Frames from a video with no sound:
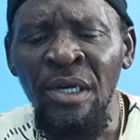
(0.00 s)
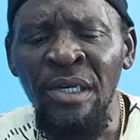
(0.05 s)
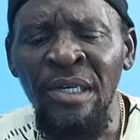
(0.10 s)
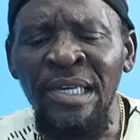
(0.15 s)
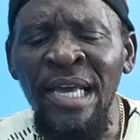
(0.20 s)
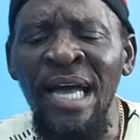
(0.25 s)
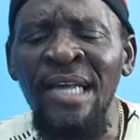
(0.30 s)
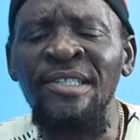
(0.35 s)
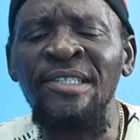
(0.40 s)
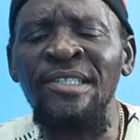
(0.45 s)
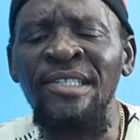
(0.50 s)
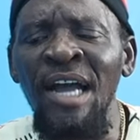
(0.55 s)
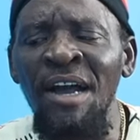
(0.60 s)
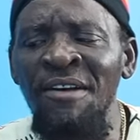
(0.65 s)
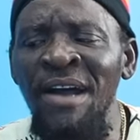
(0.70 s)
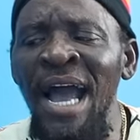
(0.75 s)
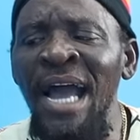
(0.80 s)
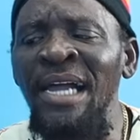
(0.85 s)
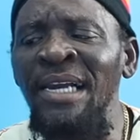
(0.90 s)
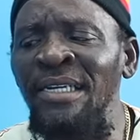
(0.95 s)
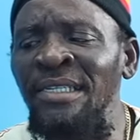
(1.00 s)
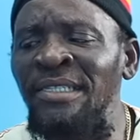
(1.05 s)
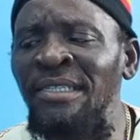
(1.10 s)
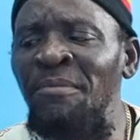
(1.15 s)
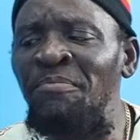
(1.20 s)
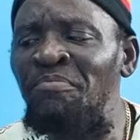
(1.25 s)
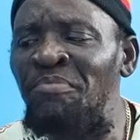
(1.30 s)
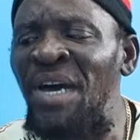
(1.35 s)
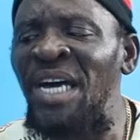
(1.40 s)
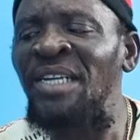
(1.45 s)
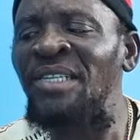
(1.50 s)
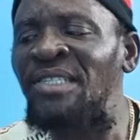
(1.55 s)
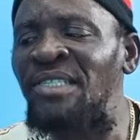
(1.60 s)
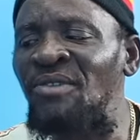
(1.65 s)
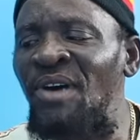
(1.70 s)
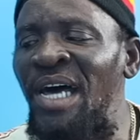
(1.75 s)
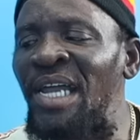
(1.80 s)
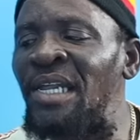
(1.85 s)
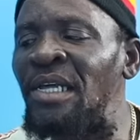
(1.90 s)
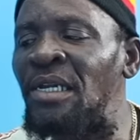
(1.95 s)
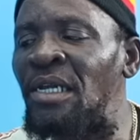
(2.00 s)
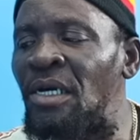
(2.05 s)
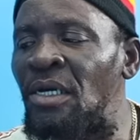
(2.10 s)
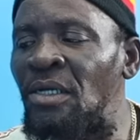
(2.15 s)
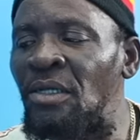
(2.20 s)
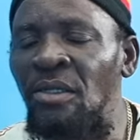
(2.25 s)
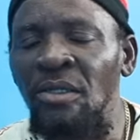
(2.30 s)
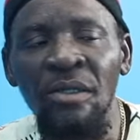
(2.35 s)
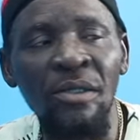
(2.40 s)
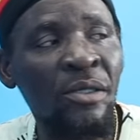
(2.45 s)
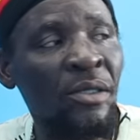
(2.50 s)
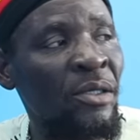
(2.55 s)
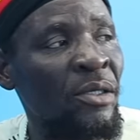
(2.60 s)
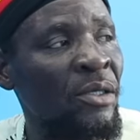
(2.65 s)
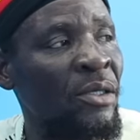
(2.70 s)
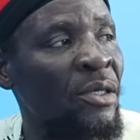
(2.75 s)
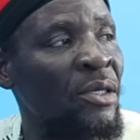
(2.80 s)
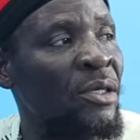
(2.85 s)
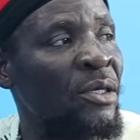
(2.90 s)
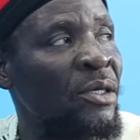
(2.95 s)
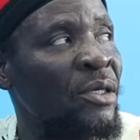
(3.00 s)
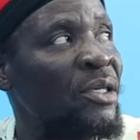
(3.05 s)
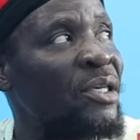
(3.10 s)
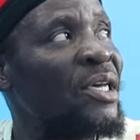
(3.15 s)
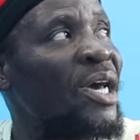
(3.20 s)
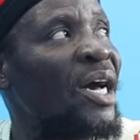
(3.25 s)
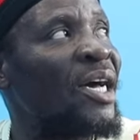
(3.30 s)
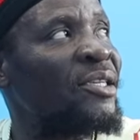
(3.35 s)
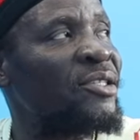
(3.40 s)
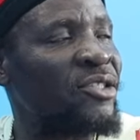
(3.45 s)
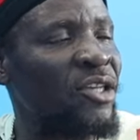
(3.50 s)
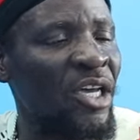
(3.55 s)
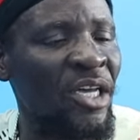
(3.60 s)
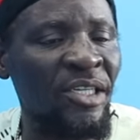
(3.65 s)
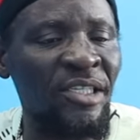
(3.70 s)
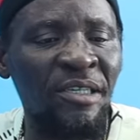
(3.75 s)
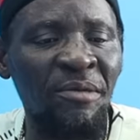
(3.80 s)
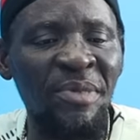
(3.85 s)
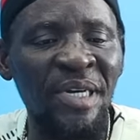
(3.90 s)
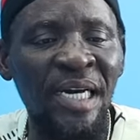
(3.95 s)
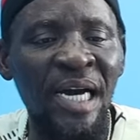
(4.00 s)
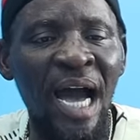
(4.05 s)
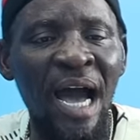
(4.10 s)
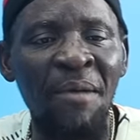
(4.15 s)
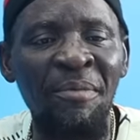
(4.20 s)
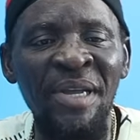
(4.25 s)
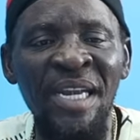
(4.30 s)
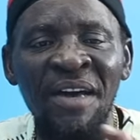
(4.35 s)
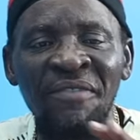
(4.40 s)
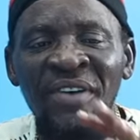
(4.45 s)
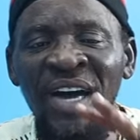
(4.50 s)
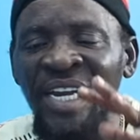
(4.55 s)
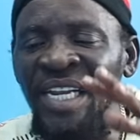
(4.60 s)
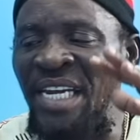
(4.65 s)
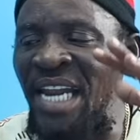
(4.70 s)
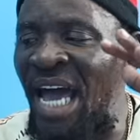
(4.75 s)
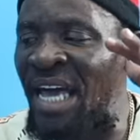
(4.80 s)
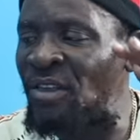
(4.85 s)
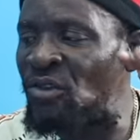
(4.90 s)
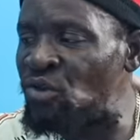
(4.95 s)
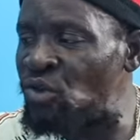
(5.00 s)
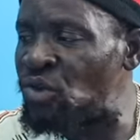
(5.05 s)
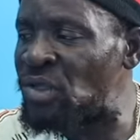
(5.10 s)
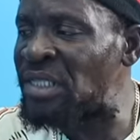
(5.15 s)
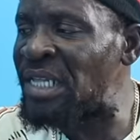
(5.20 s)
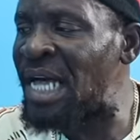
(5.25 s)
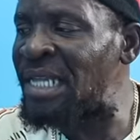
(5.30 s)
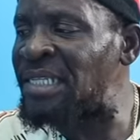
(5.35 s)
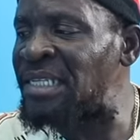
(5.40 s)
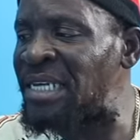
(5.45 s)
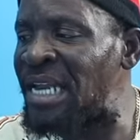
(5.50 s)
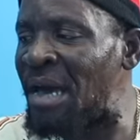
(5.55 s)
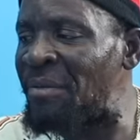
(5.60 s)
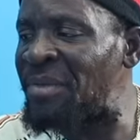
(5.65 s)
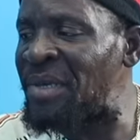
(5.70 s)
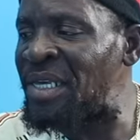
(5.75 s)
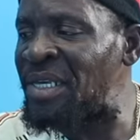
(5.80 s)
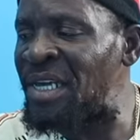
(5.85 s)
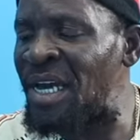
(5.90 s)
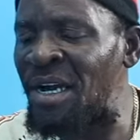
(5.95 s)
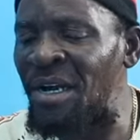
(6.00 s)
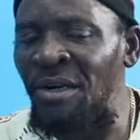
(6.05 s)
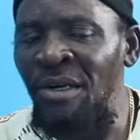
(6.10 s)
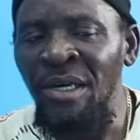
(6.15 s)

Castor oil is the best one, you know. So me here? Yes, so you see, because me never did I use that in a me